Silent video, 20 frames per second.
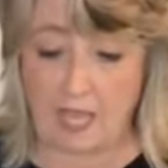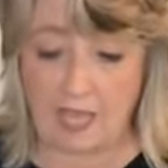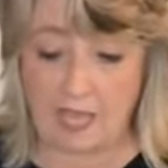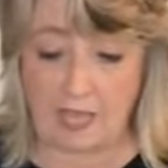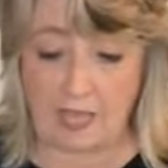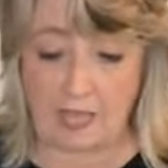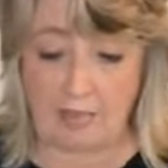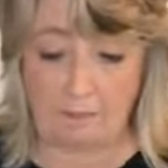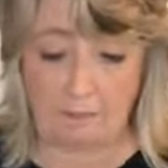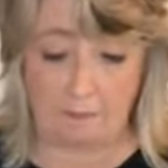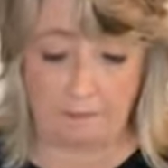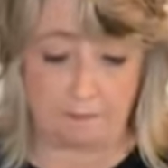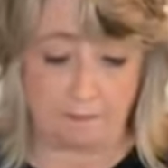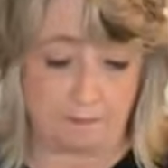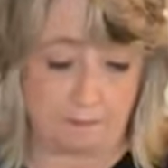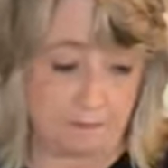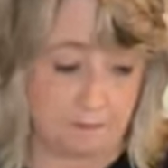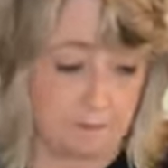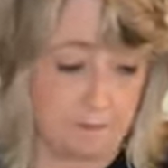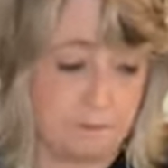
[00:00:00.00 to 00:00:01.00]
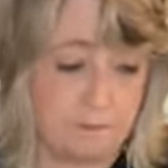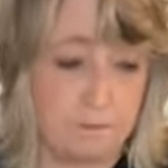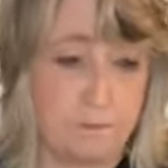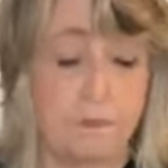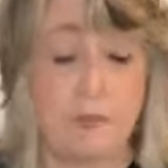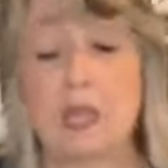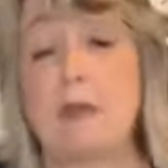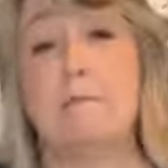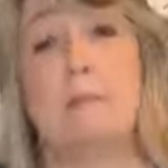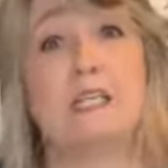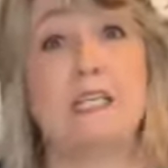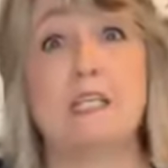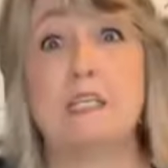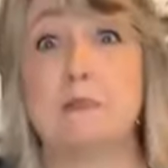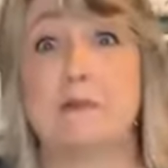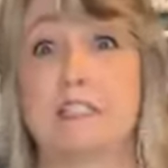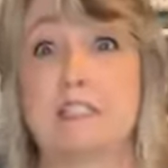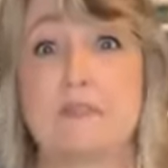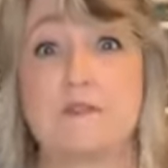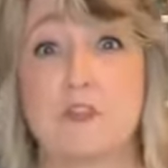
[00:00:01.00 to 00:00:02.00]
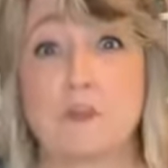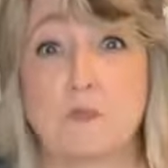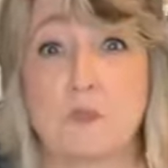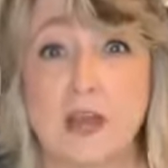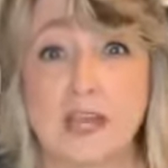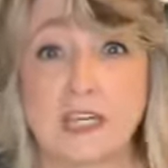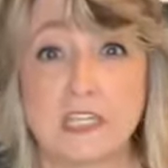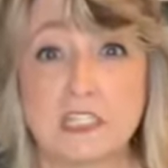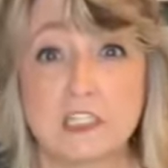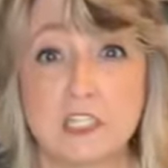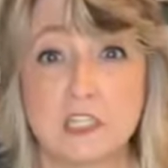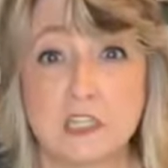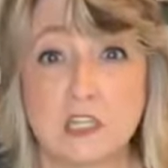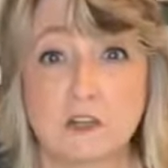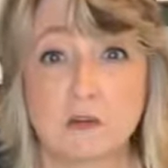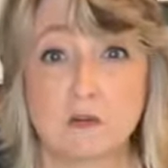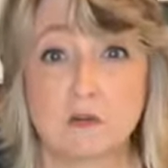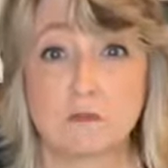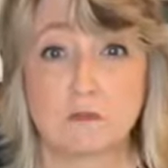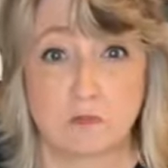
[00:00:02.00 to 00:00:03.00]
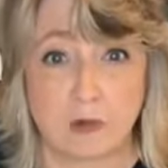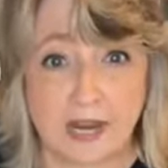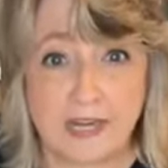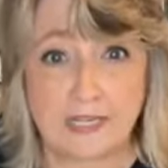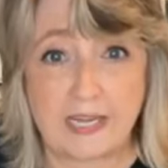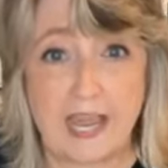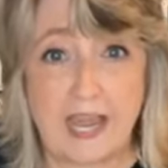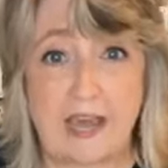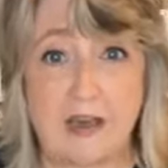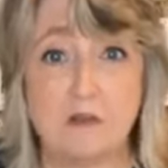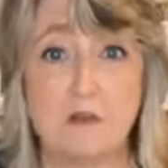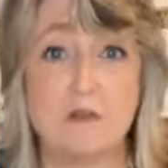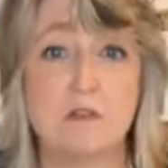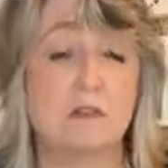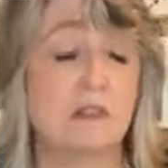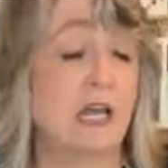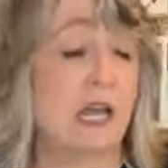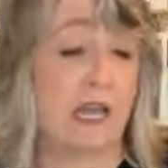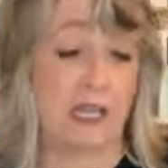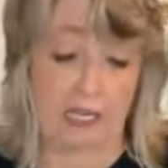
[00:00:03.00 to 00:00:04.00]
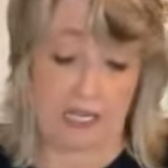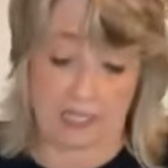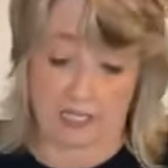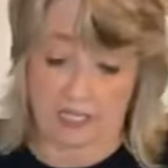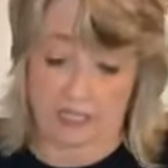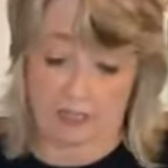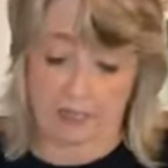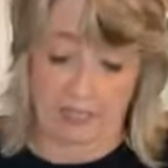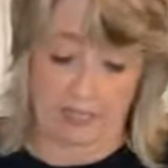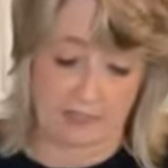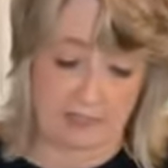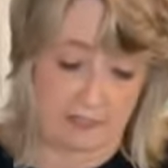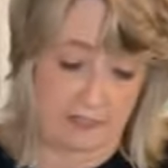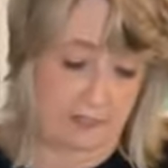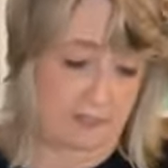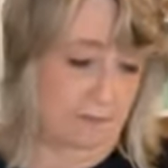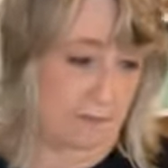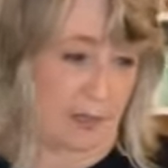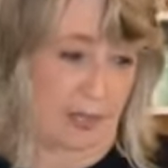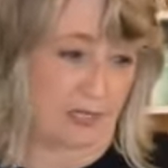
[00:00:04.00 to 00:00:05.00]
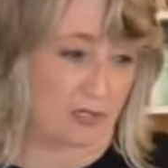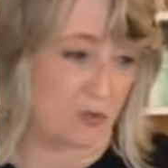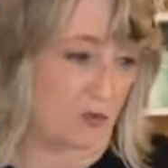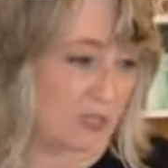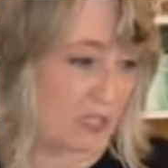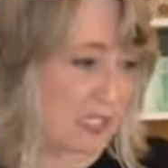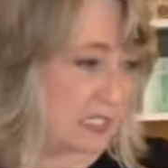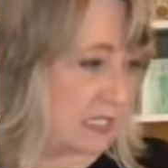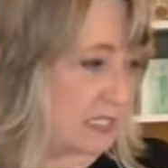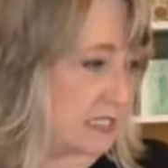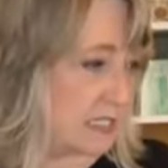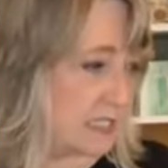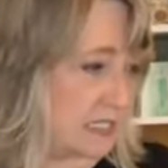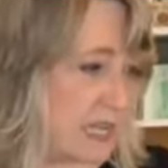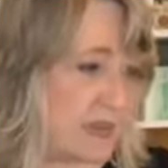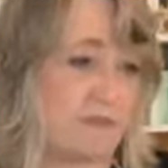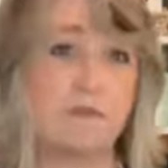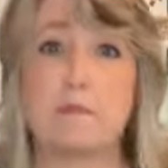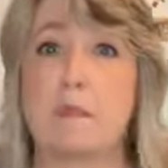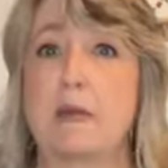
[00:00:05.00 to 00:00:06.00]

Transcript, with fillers: Um, but anyways, if you wanted to look right now at any of this Magnolia stuff,